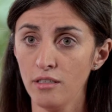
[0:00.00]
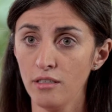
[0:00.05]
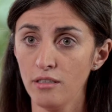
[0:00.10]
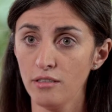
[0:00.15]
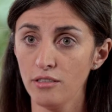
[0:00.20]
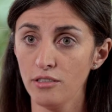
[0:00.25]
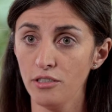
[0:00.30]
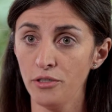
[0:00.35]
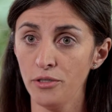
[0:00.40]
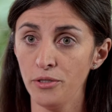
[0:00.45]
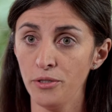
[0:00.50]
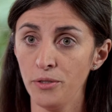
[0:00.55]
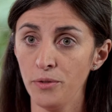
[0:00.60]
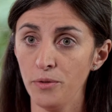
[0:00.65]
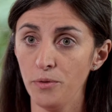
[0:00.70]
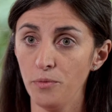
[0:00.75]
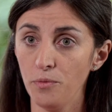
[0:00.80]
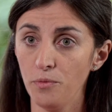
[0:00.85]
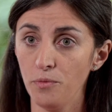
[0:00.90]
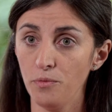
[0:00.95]

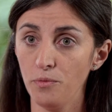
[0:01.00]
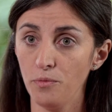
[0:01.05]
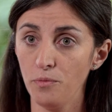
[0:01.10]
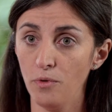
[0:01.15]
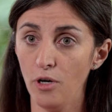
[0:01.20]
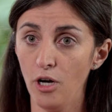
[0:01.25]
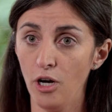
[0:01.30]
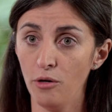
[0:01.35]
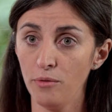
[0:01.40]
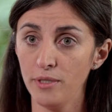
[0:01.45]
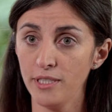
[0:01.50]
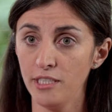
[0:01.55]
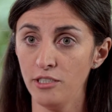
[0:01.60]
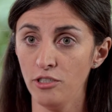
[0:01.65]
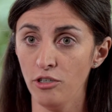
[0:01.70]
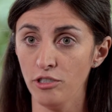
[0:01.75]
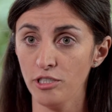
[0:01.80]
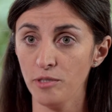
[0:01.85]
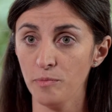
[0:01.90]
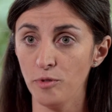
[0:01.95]
So I was in
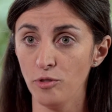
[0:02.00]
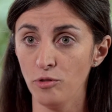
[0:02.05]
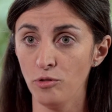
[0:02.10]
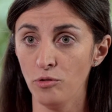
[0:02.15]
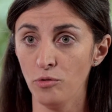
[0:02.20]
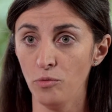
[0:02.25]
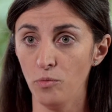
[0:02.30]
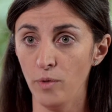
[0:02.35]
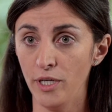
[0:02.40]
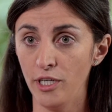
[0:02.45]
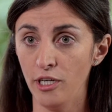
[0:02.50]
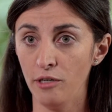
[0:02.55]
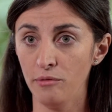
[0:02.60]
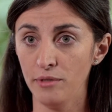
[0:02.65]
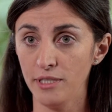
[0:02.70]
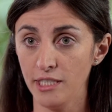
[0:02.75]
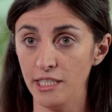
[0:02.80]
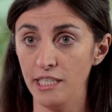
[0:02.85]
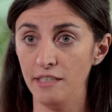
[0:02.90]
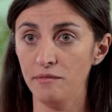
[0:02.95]
hospital when I
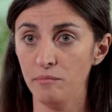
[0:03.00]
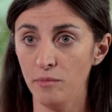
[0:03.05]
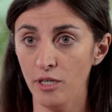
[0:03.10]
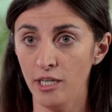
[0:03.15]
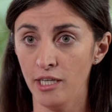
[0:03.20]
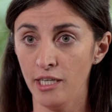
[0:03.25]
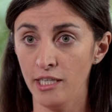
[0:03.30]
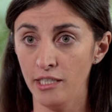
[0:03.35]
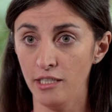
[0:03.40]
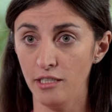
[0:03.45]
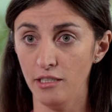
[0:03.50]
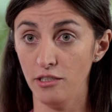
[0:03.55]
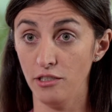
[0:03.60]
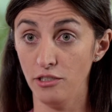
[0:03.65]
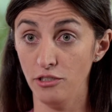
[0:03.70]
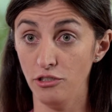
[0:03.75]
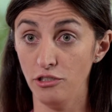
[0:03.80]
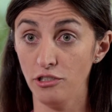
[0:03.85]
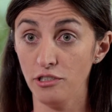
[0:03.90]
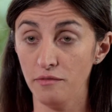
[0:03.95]
received the
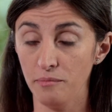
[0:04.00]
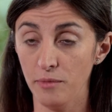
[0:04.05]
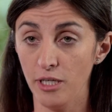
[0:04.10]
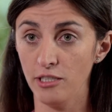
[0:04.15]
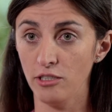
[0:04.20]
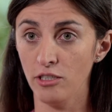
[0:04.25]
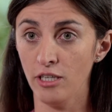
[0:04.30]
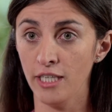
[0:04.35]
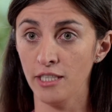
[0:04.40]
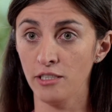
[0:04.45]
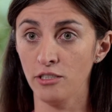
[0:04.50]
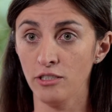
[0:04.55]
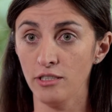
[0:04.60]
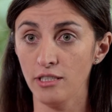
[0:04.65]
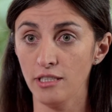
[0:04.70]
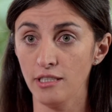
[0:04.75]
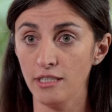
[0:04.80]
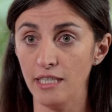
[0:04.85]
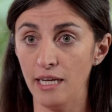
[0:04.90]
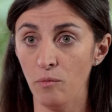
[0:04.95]
news of my
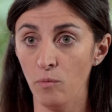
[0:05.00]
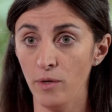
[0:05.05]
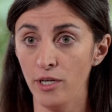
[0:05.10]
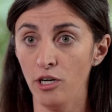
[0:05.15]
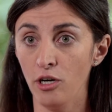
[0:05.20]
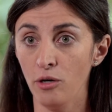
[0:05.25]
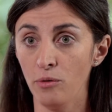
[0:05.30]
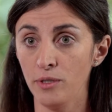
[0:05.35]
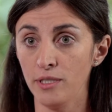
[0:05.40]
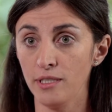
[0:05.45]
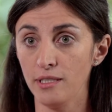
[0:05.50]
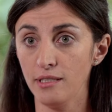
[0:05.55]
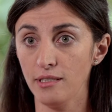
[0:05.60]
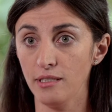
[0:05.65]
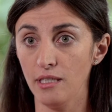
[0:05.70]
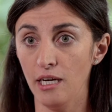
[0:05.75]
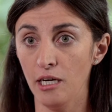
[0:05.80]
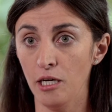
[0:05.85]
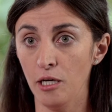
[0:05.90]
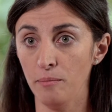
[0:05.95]
diagnosis and when I
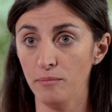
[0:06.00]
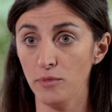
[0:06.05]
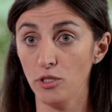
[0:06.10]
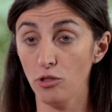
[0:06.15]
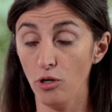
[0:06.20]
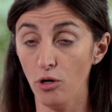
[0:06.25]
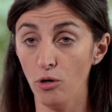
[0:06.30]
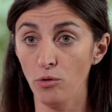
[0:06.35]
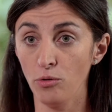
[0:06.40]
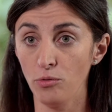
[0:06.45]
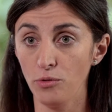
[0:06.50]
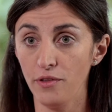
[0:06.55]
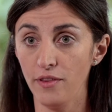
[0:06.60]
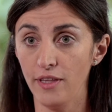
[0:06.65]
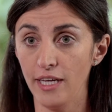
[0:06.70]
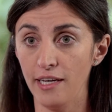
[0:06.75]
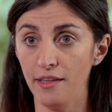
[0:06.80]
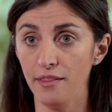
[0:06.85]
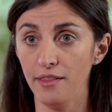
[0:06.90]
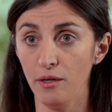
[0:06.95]
was told
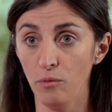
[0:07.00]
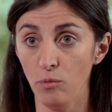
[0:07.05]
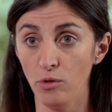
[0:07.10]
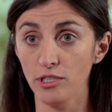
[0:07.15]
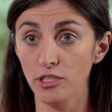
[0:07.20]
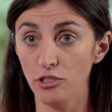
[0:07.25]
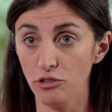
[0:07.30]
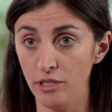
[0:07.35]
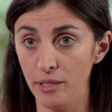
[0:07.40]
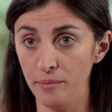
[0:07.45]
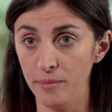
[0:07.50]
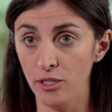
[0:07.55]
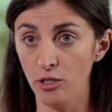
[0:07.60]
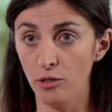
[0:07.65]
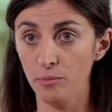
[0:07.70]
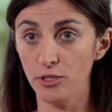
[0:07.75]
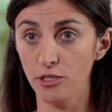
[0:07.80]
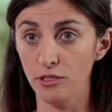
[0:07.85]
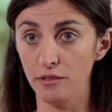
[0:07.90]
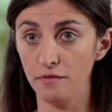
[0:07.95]
that there was a treatment
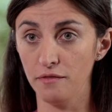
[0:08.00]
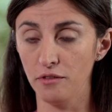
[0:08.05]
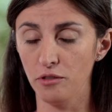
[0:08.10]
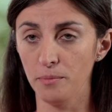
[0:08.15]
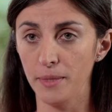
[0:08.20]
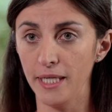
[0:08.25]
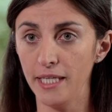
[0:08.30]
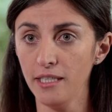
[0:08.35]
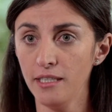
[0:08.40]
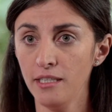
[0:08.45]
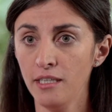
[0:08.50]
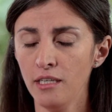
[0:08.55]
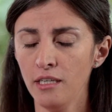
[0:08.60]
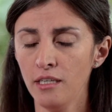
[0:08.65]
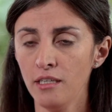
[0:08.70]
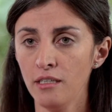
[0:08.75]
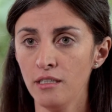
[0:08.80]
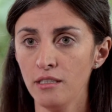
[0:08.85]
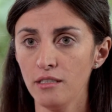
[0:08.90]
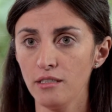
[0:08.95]
option for me.
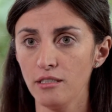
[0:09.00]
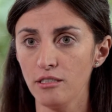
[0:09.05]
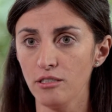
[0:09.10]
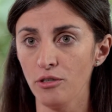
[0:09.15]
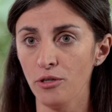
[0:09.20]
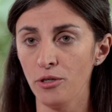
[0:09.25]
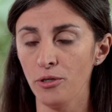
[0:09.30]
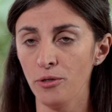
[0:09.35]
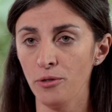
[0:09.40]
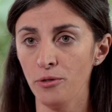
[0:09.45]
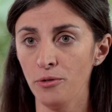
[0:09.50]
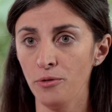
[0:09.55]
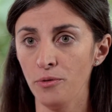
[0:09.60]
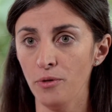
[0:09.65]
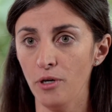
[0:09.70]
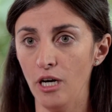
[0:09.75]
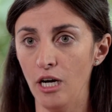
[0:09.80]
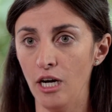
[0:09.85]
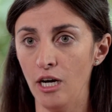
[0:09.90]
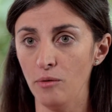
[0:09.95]

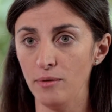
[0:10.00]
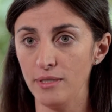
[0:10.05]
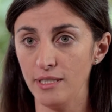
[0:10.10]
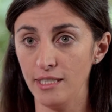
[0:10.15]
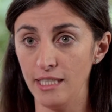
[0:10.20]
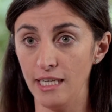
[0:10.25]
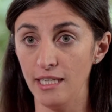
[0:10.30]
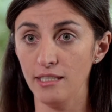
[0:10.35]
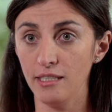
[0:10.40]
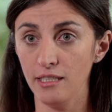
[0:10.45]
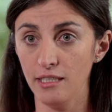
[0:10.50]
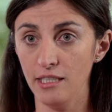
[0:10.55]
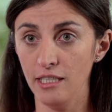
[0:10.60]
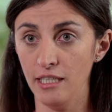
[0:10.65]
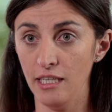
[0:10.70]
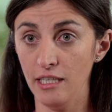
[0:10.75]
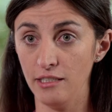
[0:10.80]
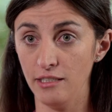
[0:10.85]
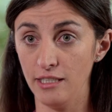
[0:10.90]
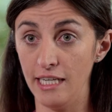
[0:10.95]
So I was sat
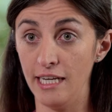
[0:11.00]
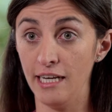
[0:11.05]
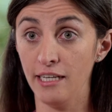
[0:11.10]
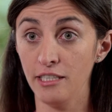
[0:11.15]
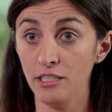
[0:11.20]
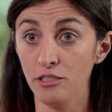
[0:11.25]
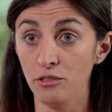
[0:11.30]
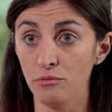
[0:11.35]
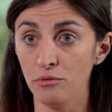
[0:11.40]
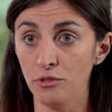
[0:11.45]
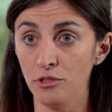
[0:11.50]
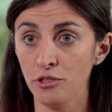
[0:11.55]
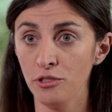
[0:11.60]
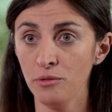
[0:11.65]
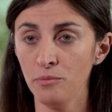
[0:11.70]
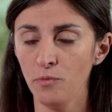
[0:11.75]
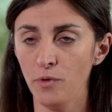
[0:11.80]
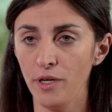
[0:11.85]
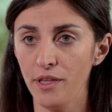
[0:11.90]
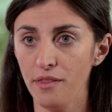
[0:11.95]
down in a
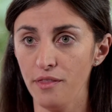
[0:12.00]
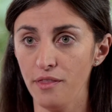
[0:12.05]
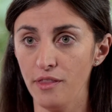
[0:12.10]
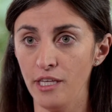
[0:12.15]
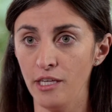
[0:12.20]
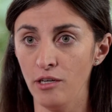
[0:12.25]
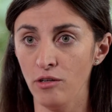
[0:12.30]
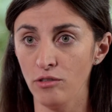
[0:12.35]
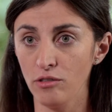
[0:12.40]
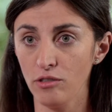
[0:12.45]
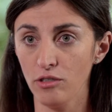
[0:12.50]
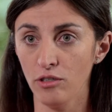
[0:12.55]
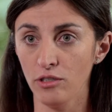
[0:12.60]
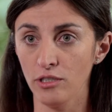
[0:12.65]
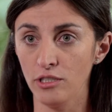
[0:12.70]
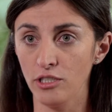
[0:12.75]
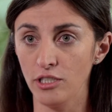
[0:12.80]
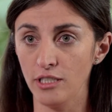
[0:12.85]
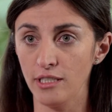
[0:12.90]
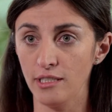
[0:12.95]
room with the
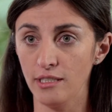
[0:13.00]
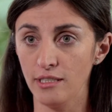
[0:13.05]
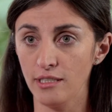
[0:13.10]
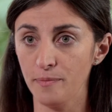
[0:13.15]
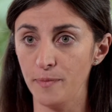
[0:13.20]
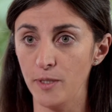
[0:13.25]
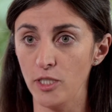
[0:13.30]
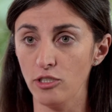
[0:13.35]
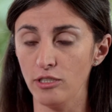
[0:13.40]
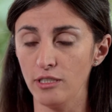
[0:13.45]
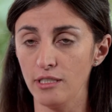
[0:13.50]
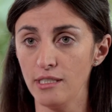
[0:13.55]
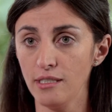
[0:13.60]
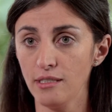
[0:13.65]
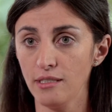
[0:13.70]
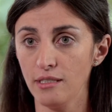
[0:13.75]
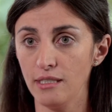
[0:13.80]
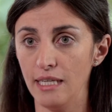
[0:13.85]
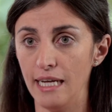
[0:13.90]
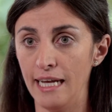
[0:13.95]
oncologist and
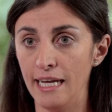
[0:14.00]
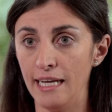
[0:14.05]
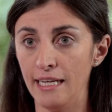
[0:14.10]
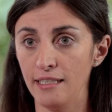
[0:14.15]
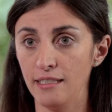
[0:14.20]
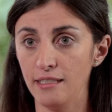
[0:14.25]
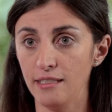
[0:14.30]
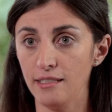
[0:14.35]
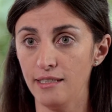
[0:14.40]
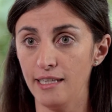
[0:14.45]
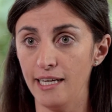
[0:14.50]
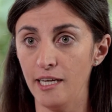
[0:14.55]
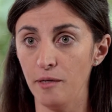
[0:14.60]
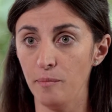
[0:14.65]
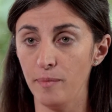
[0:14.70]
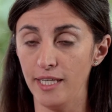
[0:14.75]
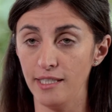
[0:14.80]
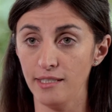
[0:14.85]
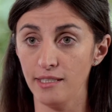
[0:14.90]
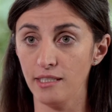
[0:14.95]
specialist, and they
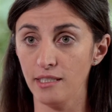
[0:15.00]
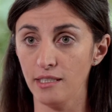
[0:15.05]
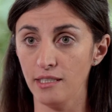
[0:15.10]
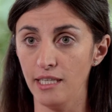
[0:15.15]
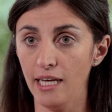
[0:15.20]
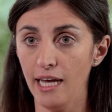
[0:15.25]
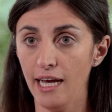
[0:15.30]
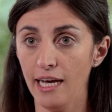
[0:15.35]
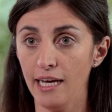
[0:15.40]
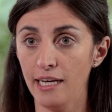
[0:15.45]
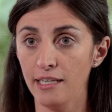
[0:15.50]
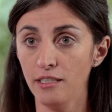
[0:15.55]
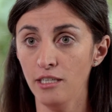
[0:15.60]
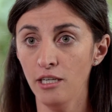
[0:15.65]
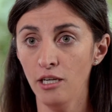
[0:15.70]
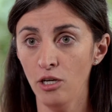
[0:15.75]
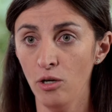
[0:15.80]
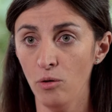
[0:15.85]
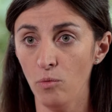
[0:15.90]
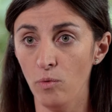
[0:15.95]
basically had
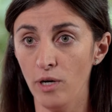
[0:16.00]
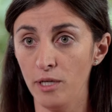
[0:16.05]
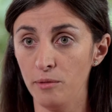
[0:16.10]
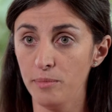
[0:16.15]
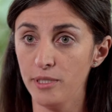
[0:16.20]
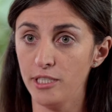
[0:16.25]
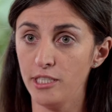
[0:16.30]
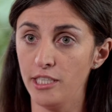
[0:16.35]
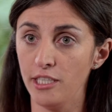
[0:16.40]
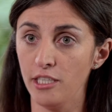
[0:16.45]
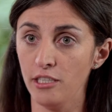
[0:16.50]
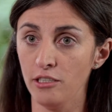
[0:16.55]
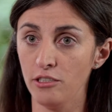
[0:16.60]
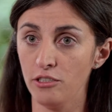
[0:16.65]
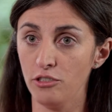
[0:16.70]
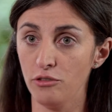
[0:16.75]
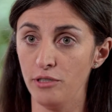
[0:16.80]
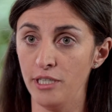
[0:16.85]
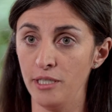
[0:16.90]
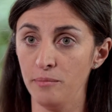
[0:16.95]
one particular
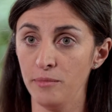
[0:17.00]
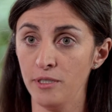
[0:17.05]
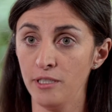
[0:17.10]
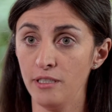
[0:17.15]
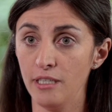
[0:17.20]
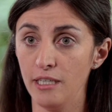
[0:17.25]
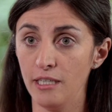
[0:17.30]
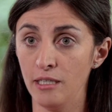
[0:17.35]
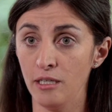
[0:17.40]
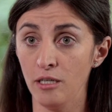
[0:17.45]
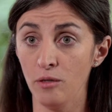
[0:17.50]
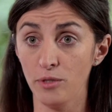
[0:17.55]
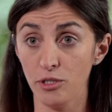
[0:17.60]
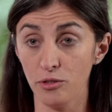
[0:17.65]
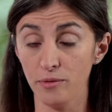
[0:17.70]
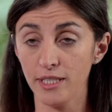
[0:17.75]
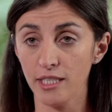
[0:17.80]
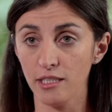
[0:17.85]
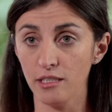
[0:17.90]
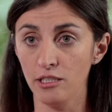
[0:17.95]
treatment, which
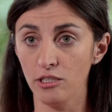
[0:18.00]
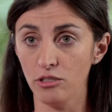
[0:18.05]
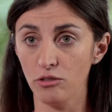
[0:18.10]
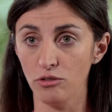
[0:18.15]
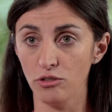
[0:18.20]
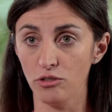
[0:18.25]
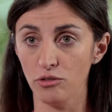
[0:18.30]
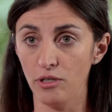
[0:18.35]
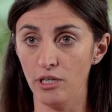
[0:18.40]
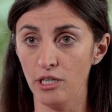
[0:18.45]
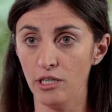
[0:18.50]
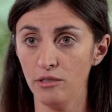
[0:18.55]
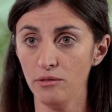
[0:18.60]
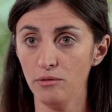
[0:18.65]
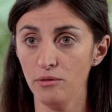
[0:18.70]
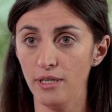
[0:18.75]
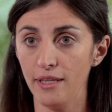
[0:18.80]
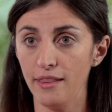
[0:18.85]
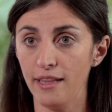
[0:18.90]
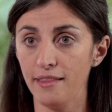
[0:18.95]
was a clinical trial
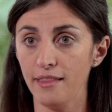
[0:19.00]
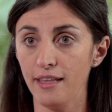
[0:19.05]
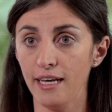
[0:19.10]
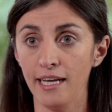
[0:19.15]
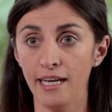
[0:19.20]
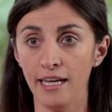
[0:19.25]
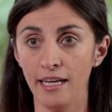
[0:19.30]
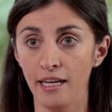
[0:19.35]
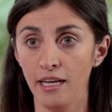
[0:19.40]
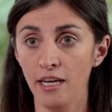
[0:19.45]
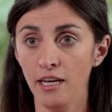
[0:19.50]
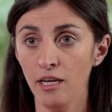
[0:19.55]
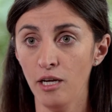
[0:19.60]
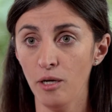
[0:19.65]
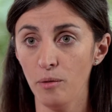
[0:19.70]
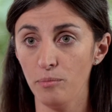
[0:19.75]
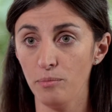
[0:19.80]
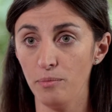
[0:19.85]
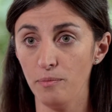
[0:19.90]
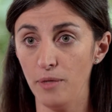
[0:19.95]
that they
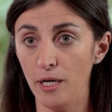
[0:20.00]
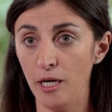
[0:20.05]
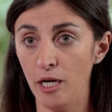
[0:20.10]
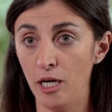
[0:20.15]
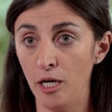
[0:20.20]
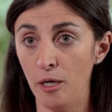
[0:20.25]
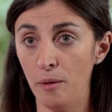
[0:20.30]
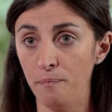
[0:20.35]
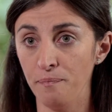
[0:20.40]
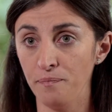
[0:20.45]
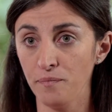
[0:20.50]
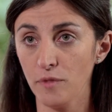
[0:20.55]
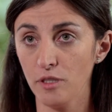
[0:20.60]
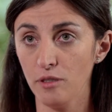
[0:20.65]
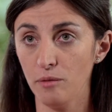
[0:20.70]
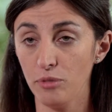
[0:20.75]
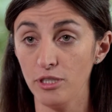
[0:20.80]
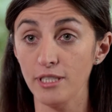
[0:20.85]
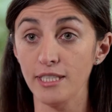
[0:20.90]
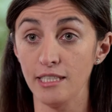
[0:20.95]

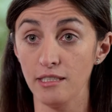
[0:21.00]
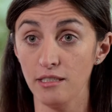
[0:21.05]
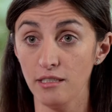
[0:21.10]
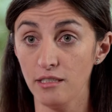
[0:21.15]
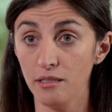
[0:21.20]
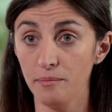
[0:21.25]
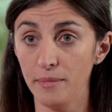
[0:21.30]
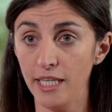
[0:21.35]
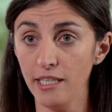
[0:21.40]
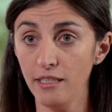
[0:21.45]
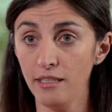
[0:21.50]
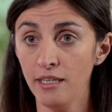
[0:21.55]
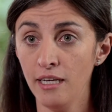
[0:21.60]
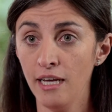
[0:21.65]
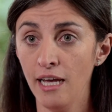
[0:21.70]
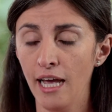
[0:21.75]
presented to me.